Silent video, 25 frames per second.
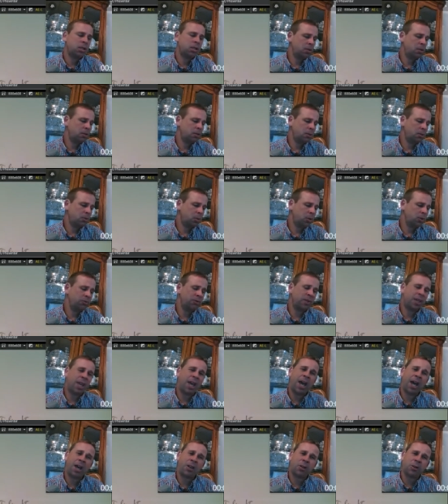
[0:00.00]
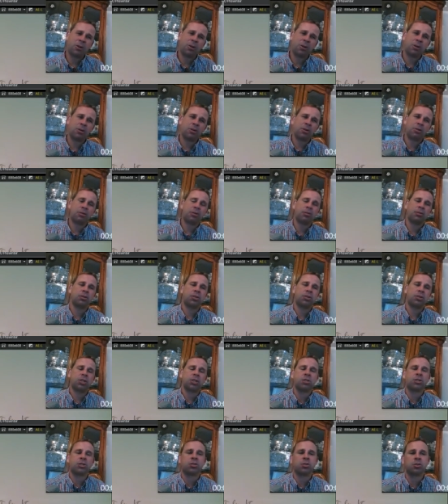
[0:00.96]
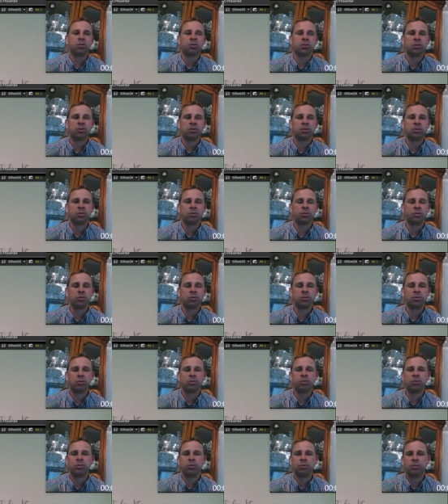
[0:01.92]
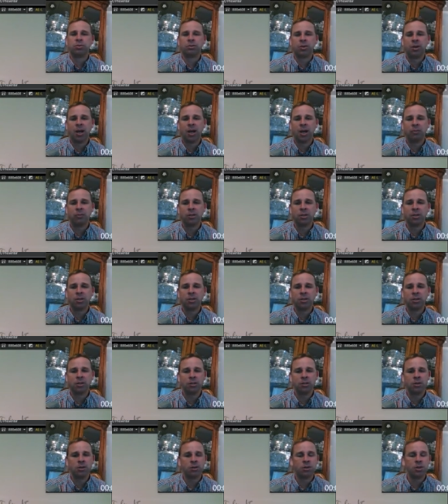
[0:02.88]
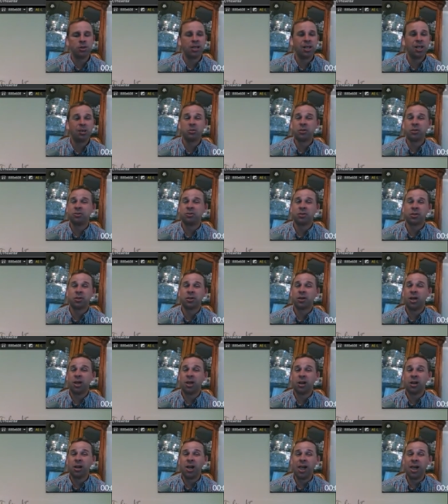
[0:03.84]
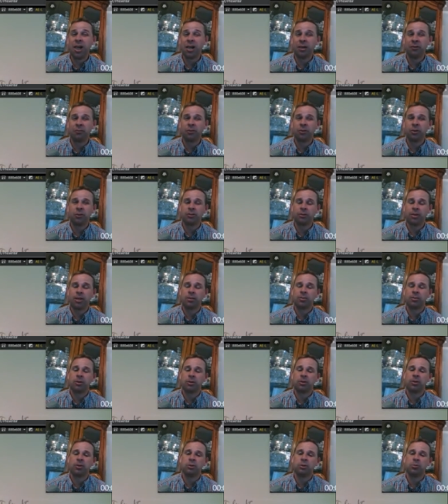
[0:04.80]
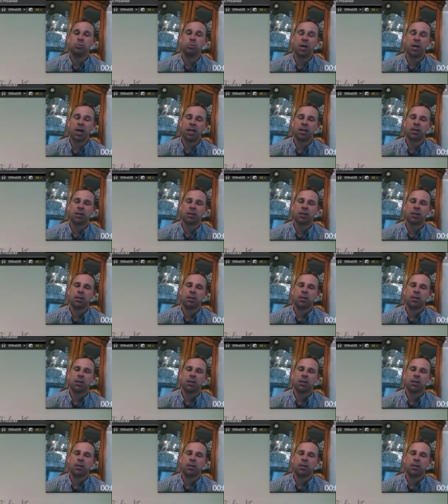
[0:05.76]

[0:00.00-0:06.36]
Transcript: eh, we've gathered just through having to know the names of a, a handful of chemicals. But